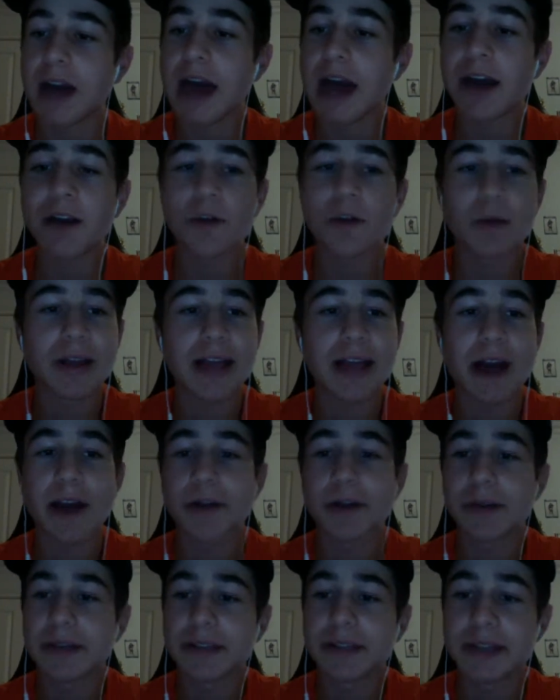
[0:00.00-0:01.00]
I don't know what
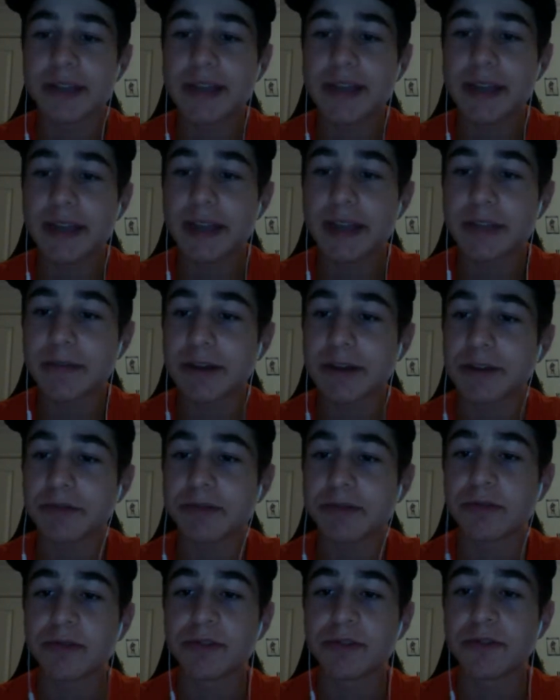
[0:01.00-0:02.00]
Calgary's thinking,
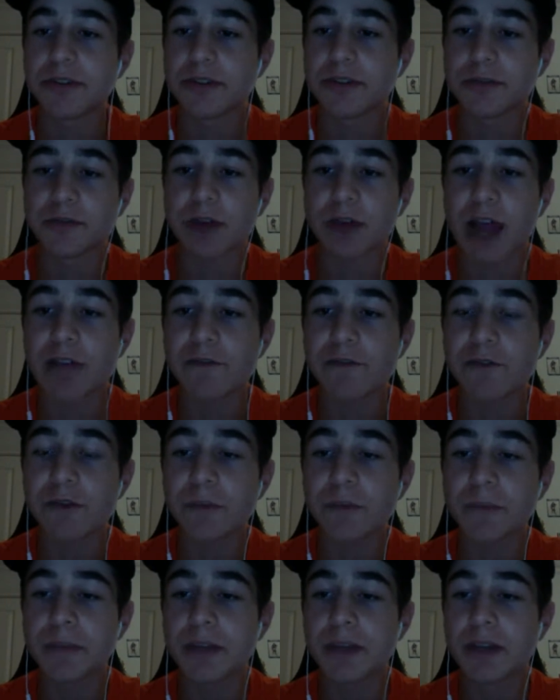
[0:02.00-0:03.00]
especially to a division
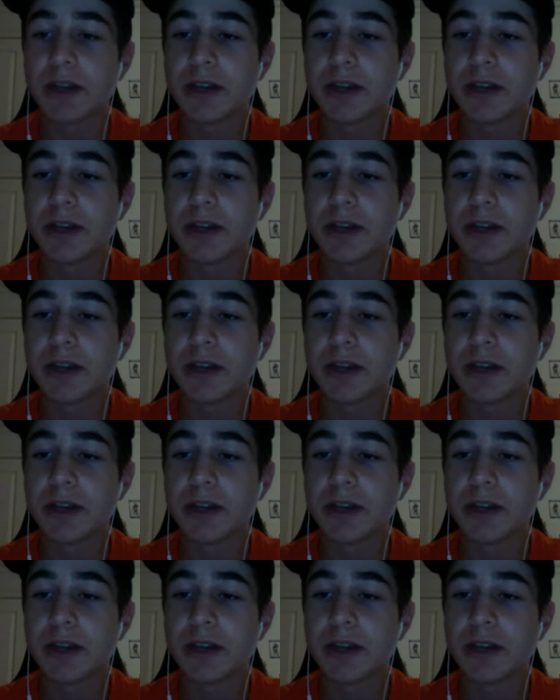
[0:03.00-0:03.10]
rival.